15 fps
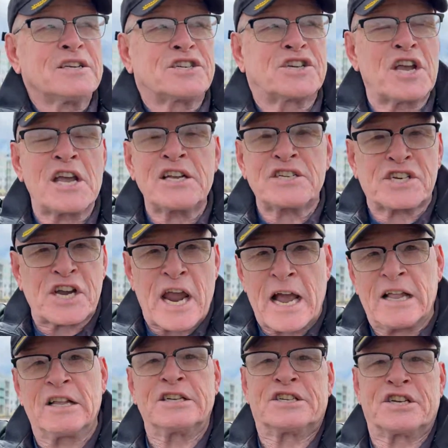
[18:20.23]
she
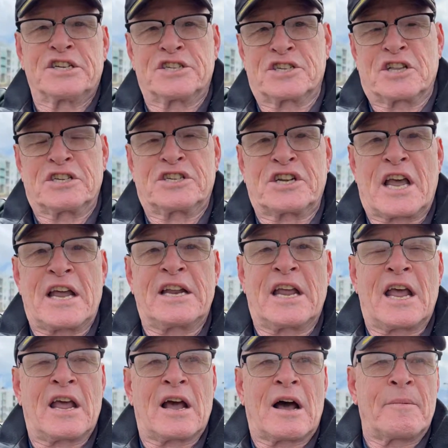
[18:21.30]
challenges the
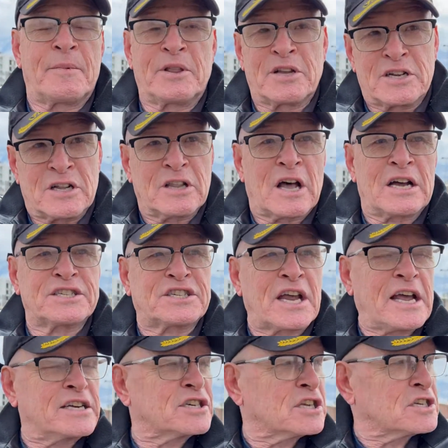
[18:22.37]
Los
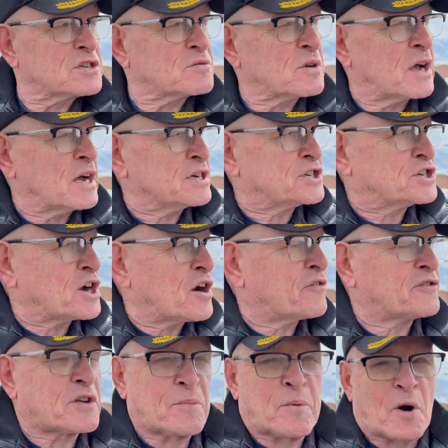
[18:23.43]
Angeles
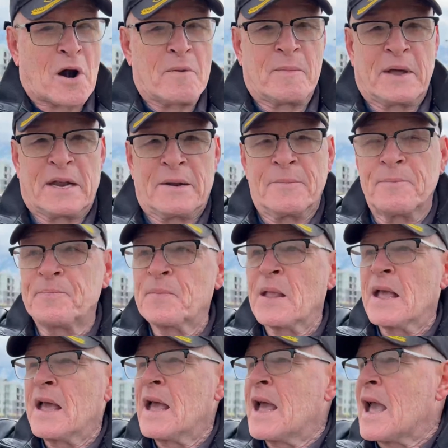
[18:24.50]
Sheriff's Department,
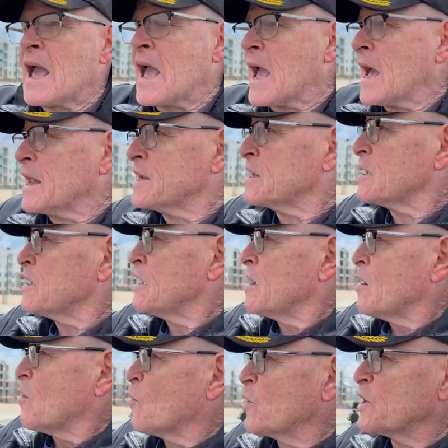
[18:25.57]
and
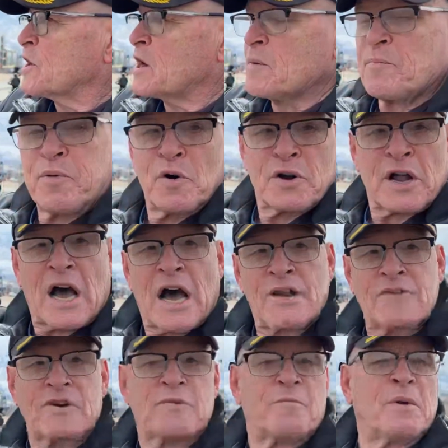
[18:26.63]
we're going to put a
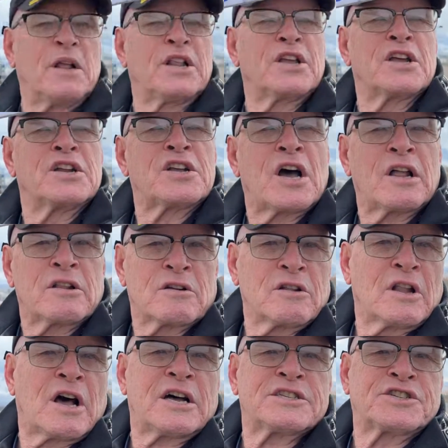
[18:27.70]
$100 million
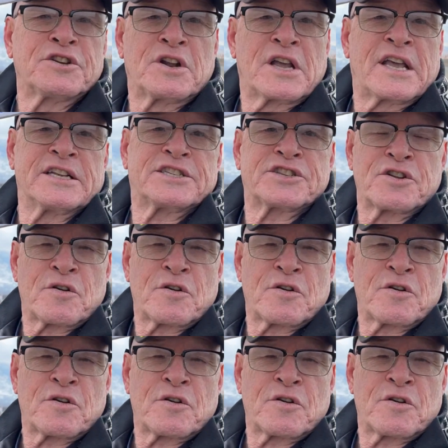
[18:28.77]
lawsuit against their